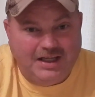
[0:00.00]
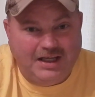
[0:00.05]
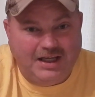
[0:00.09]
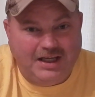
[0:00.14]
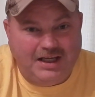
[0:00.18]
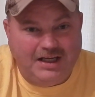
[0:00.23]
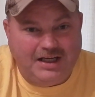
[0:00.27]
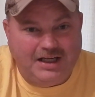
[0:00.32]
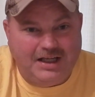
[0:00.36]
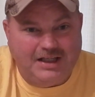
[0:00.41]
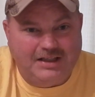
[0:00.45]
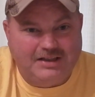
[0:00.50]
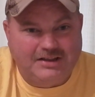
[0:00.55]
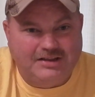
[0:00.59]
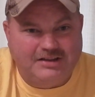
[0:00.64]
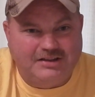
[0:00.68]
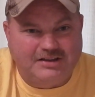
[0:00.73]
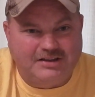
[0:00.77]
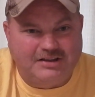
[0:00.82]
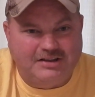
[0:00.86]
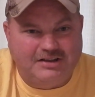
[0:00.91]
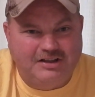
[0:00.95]
and I
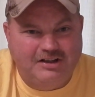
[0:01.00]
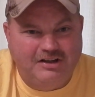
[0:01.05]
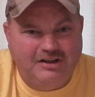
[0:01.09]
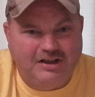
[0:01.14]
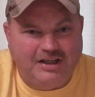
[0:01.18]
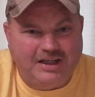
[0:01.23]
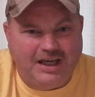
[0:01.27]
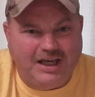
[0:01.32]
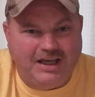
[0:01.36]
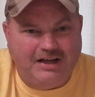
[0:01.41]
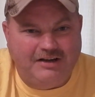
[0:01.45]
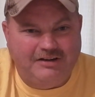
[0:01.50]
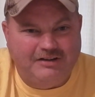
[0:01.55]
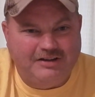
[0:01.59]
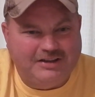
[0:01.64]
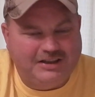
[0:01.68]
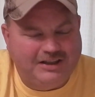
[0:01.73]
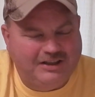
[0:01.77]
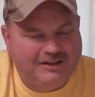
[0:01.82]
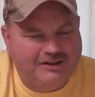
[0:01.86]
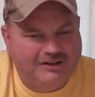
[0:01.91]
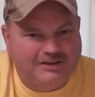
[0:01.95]
look at her, and
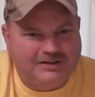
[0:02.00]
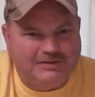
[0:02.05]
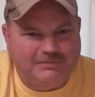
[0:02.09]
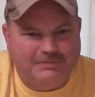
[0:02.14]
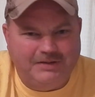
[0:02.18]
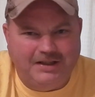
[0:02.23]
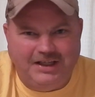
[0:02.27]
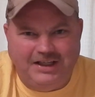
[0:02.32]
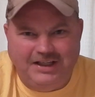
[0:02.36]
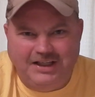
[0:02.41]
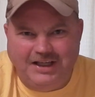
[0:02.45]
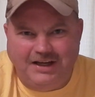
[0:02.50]
she looks at me,